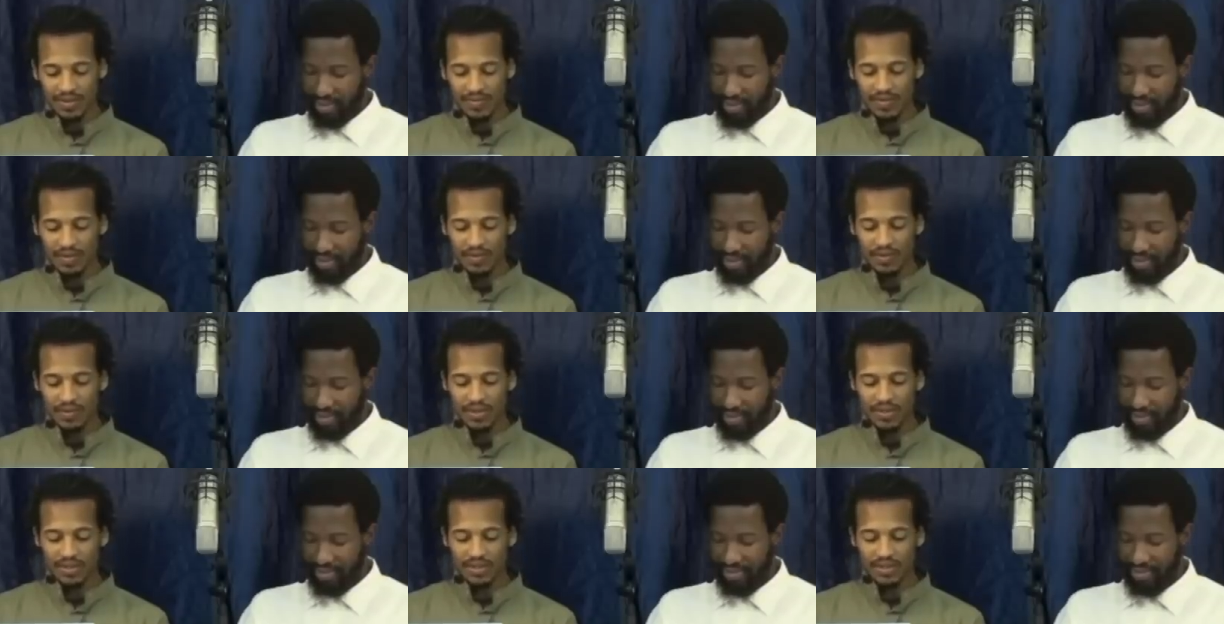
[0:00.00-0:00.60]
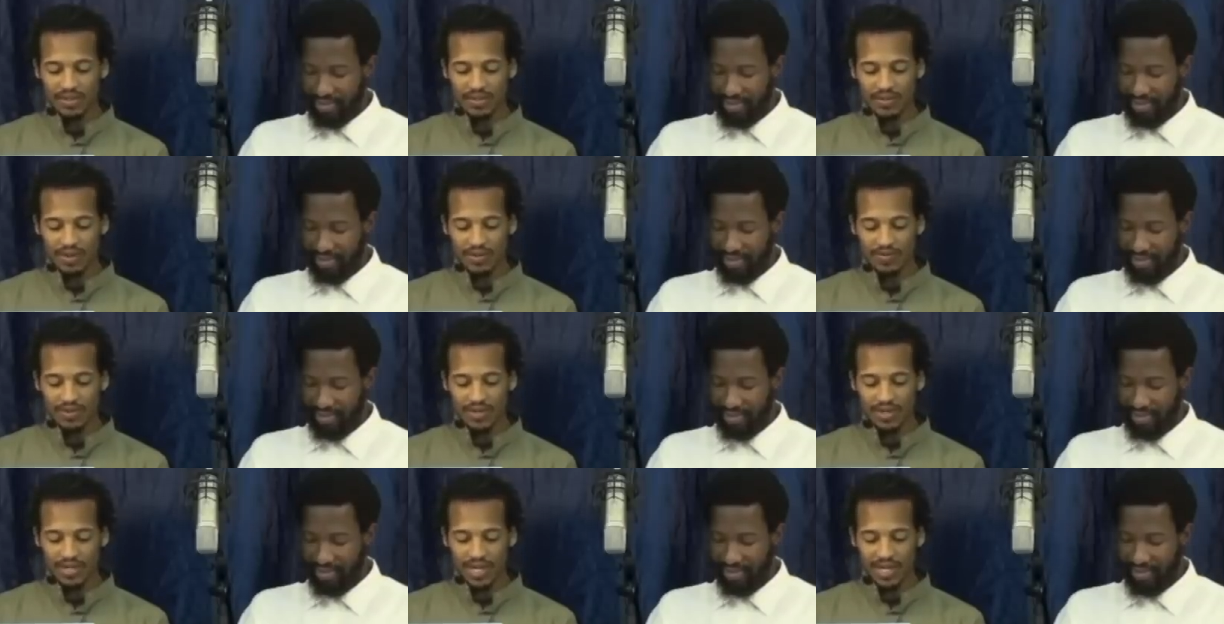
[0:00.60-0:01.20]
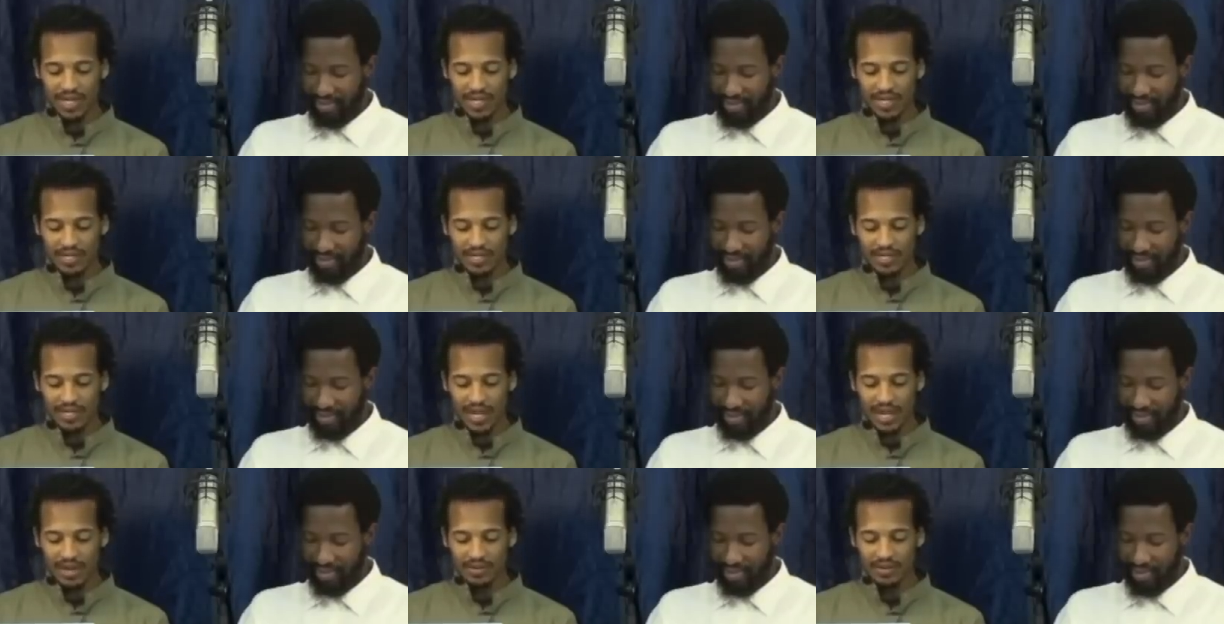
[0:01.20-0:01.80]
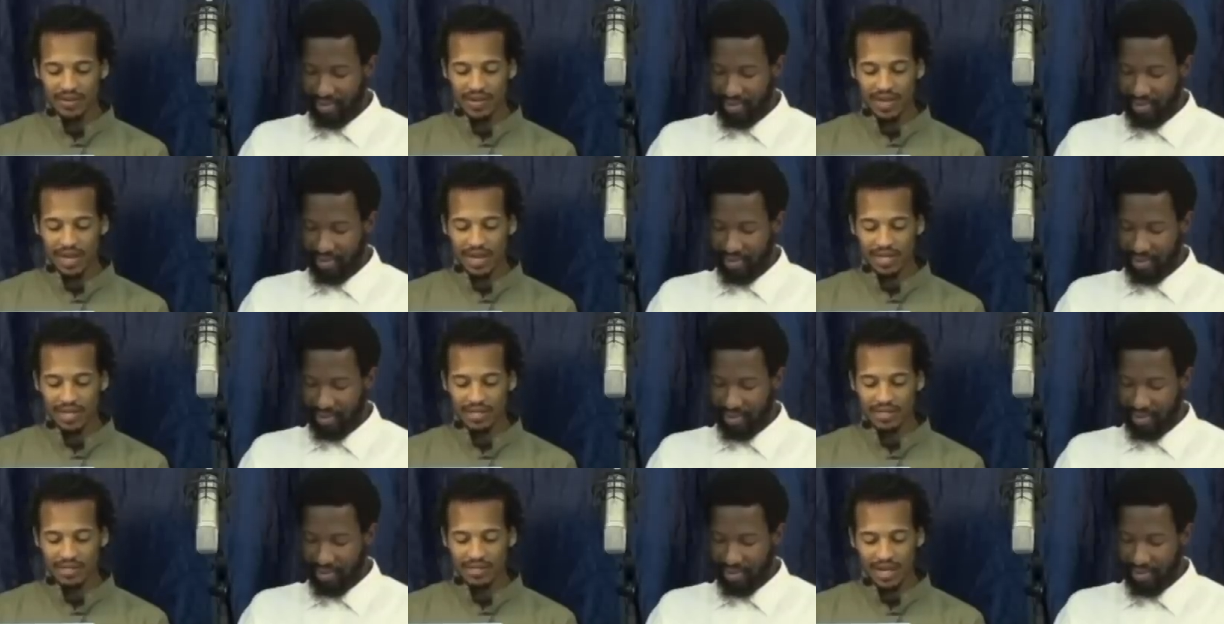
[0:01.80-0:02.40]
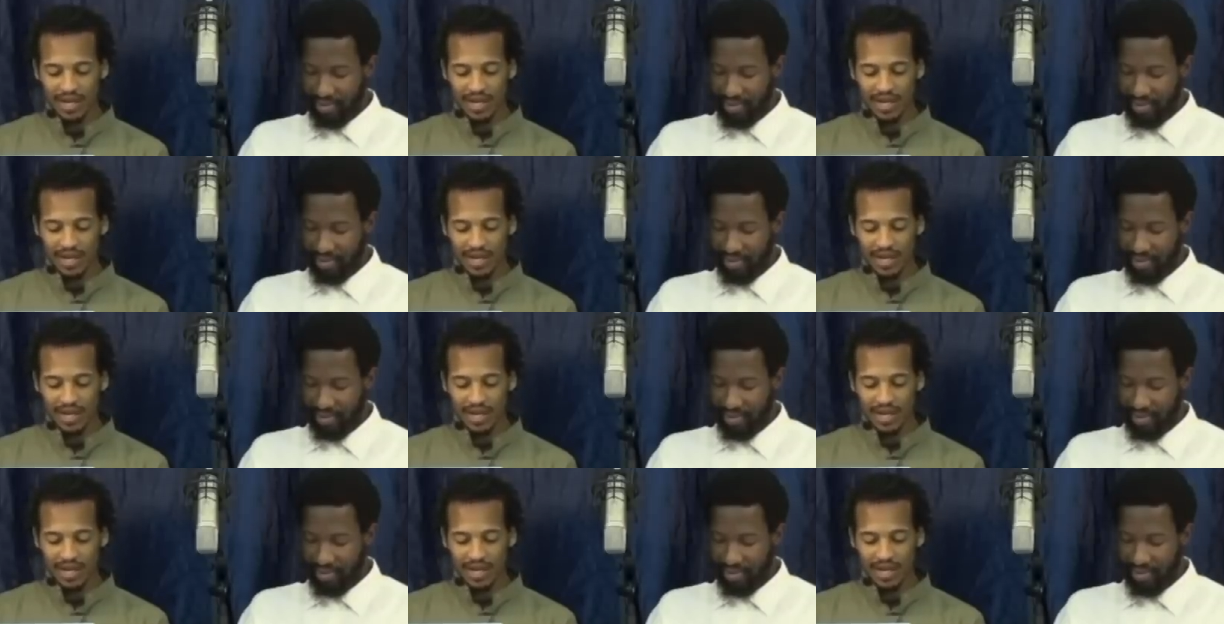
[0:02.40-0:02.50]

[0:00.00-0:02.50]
Speaker 1: For whatsoever things thou canst not